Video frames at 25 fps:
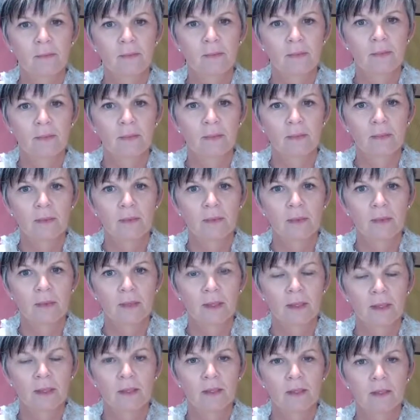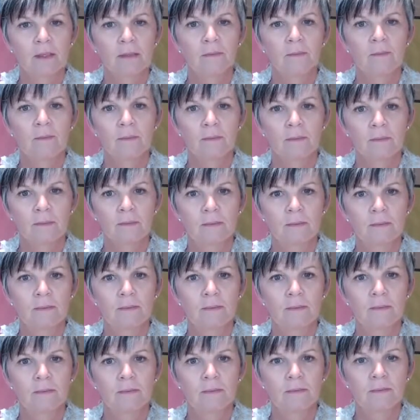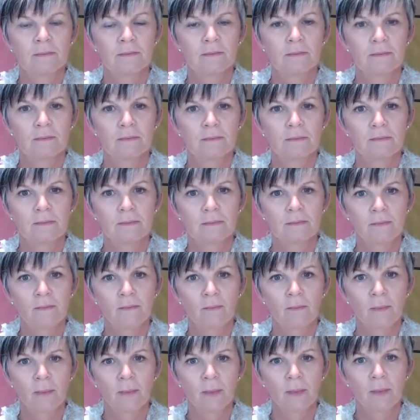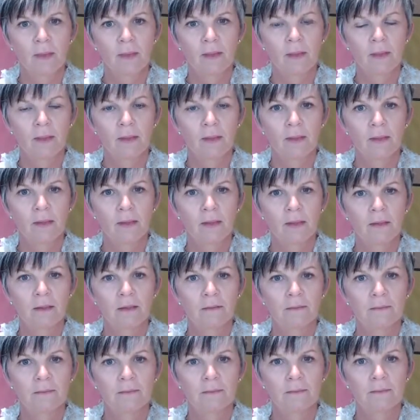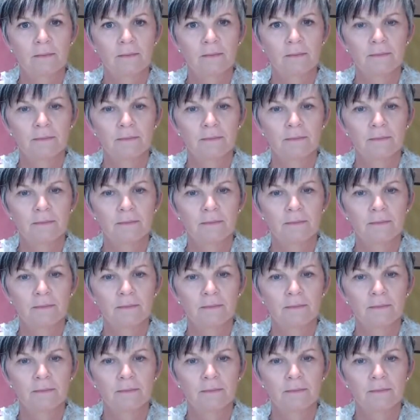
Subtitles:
No words are spoken by the person on screen.